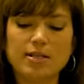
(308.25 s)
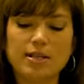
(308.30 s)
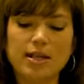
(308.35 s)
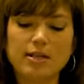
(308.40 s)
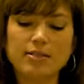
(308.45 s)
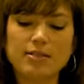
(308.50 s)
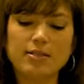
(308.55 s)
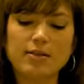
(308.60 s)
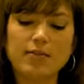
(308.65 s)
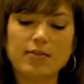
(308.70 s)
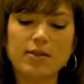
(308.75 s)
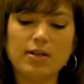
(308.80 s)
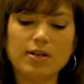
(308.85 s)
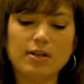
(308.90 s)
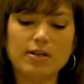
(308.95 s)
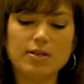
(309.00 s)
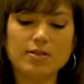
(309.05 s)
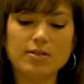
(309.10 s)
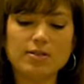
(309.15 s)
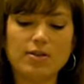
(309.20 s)
and
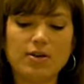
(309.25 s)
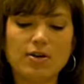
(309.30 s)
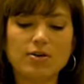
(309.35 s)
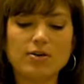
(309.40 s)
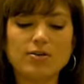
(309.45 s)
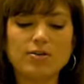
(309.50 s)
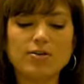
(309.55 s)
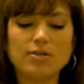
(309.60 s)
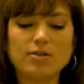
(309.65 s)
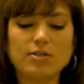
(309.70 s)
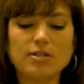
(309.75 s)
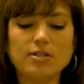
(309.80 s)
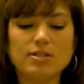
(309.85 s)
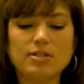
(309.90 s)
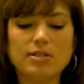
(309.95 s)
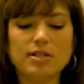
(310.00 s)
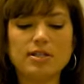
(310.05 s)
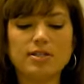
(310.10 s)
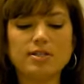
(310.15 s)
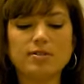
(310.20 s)
activities are used to
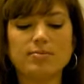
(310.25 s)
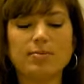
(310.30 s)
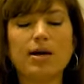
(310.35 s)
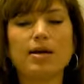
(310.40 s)
teach